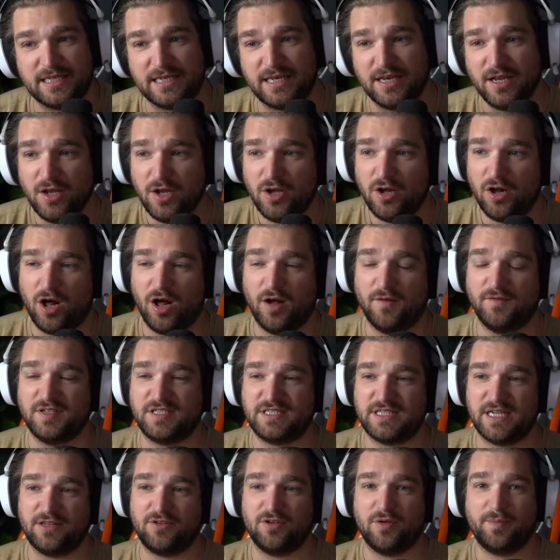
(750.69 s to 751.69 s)
and all of a
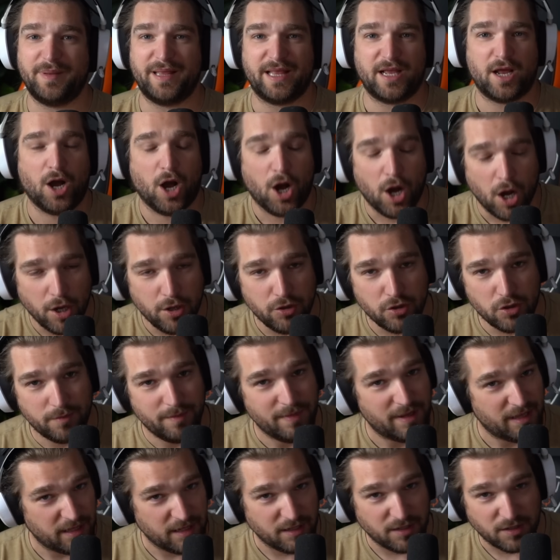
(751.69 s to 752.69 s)
sudden it'd be like $100
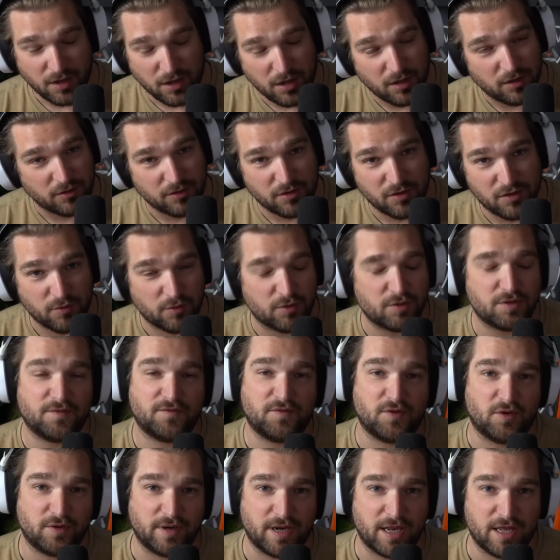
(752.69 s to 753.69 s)
million worth
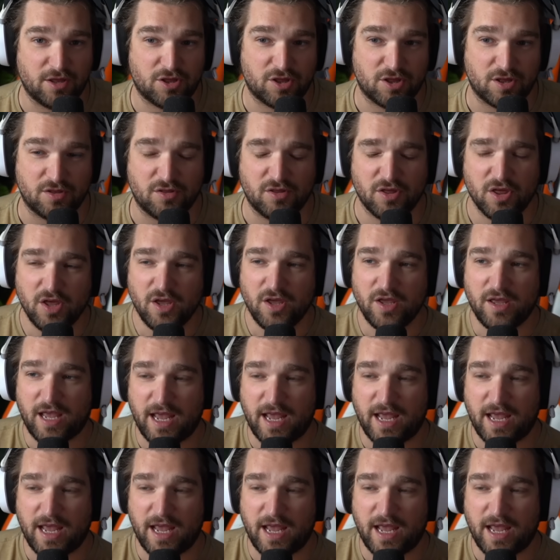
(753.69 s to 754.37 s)
of donations.